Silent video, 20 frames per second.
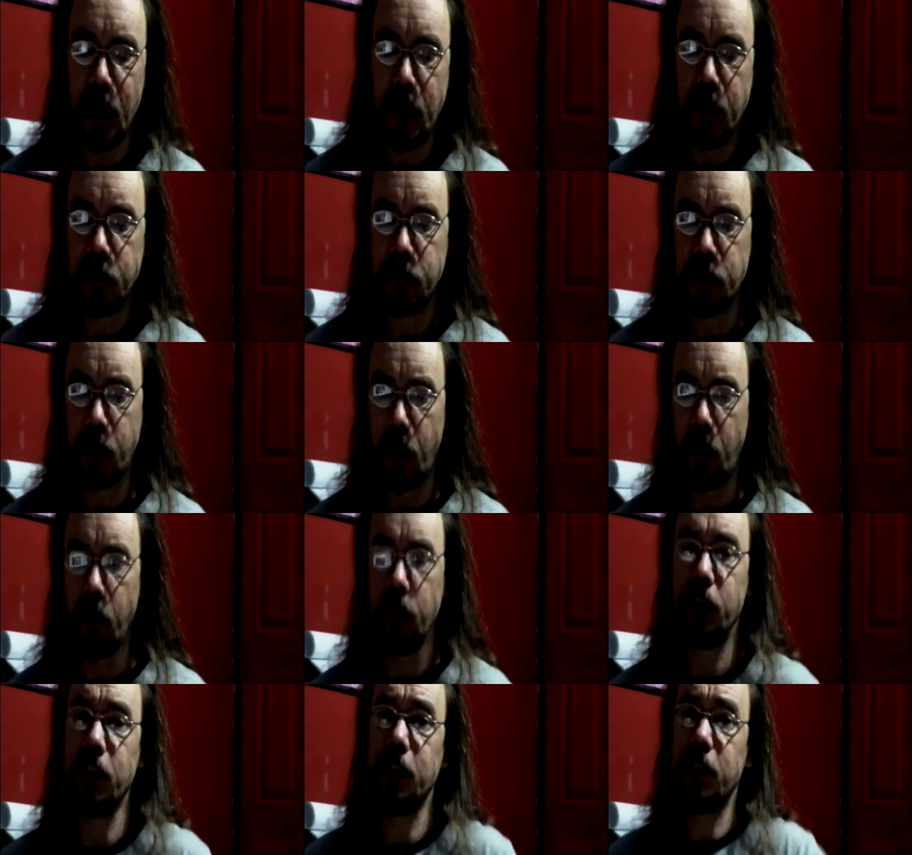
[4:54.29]
So
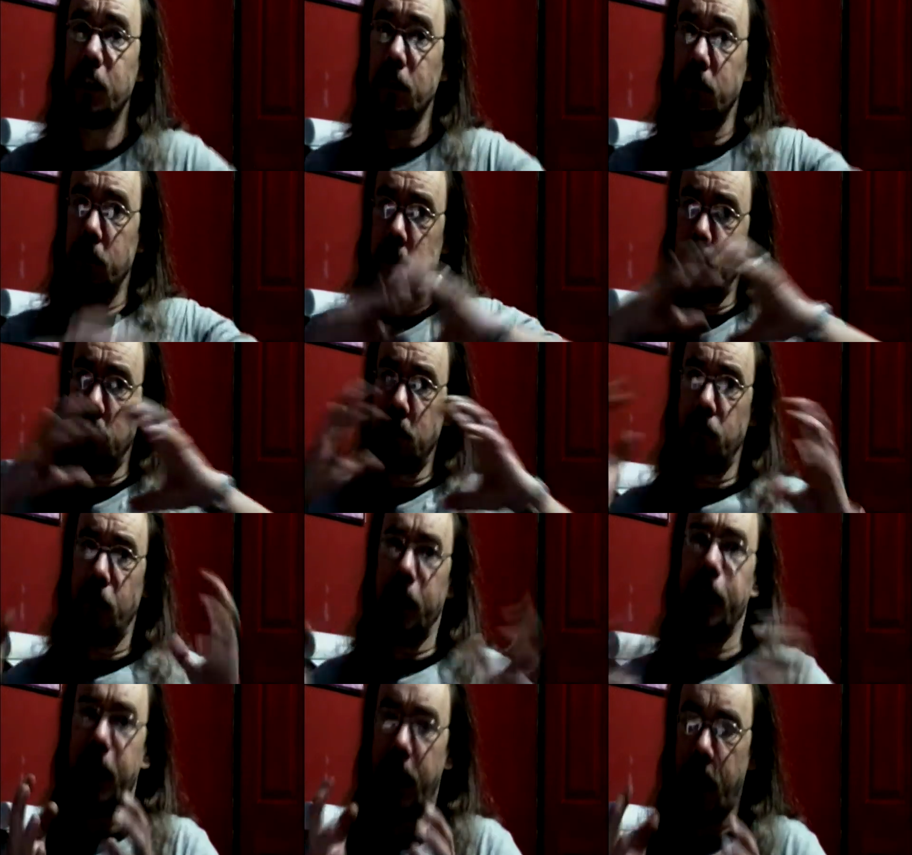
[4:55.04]
just to
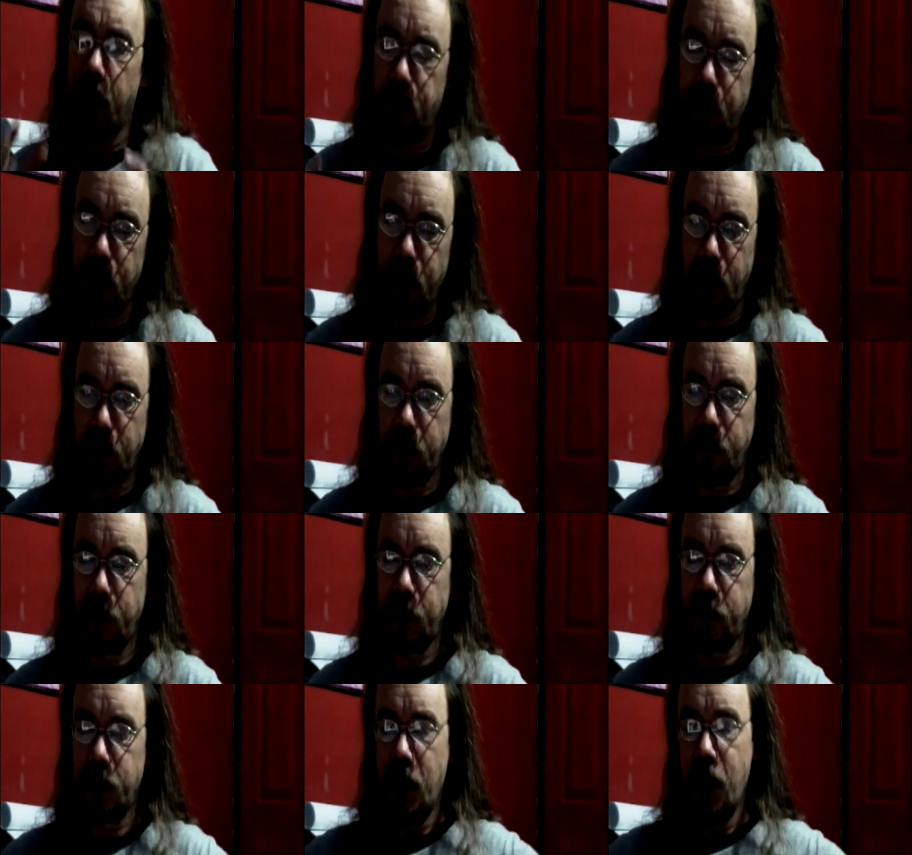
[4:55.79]
recap at the end of
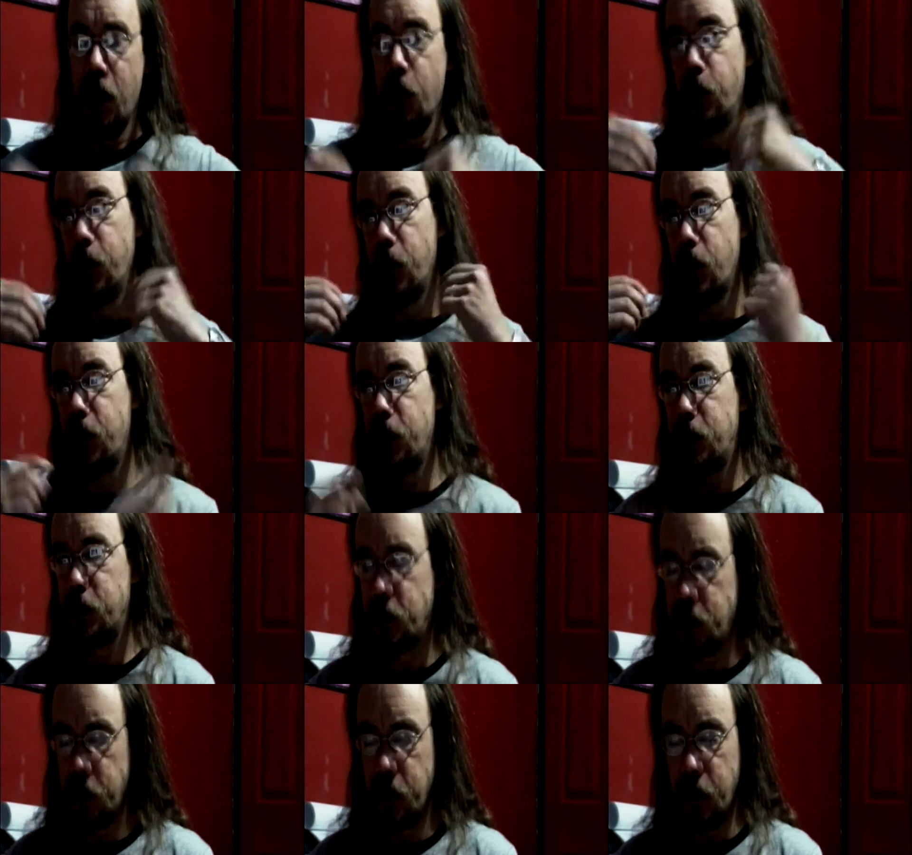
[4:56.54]
this, we've got the
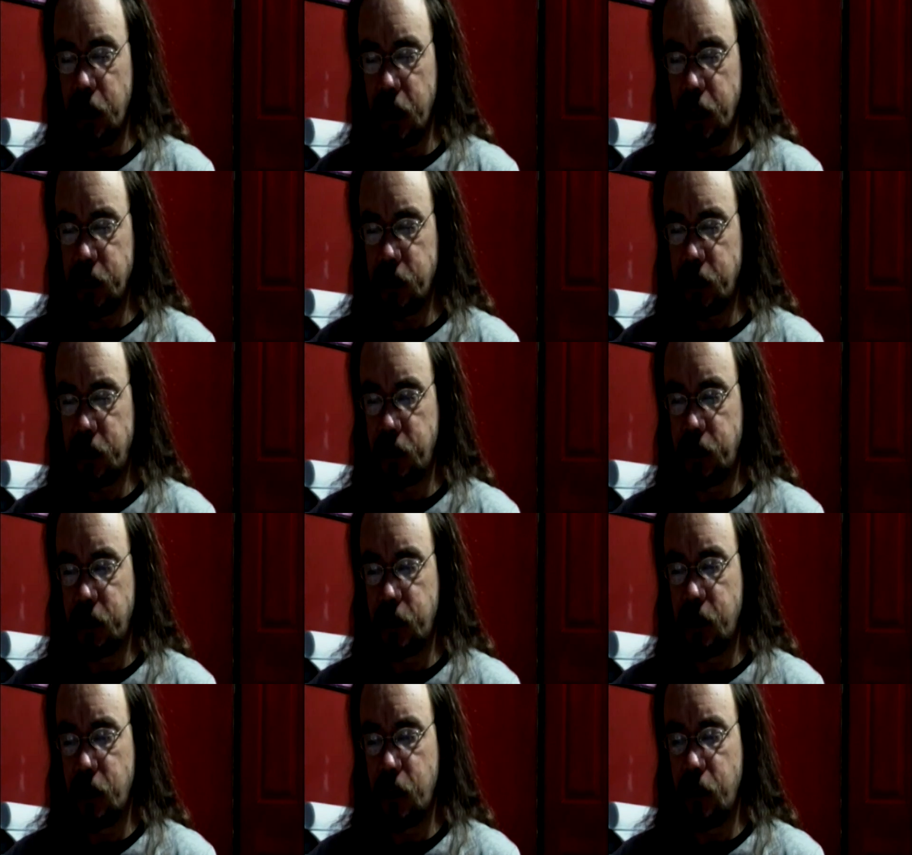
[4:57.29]
to-do
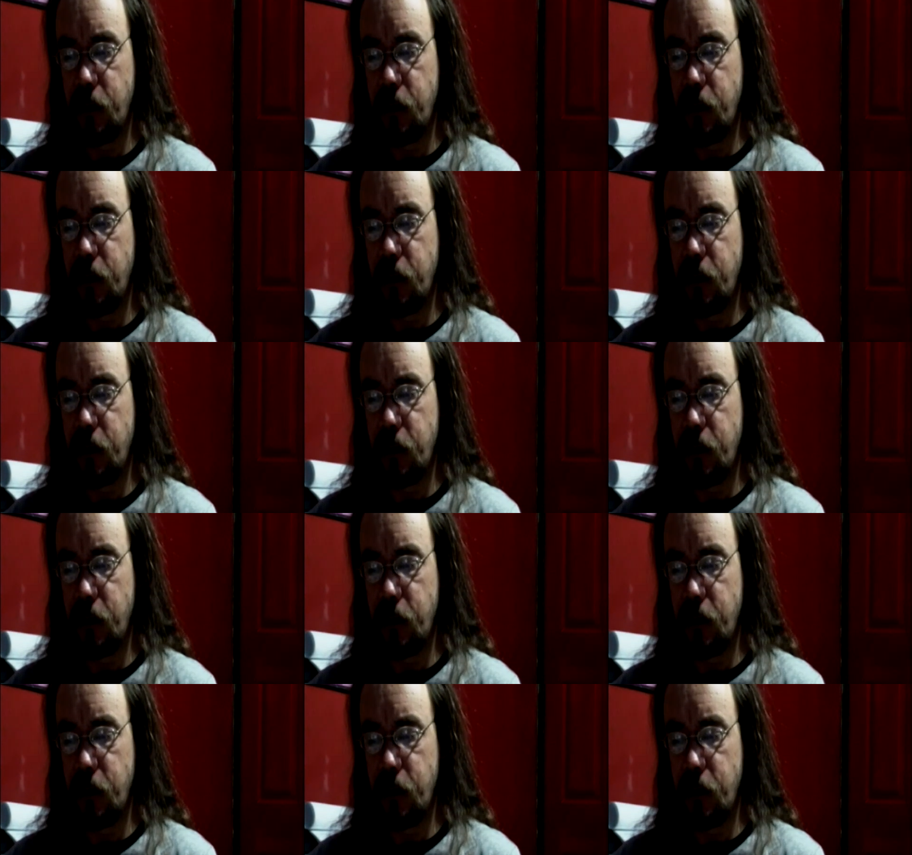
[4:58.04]
lists.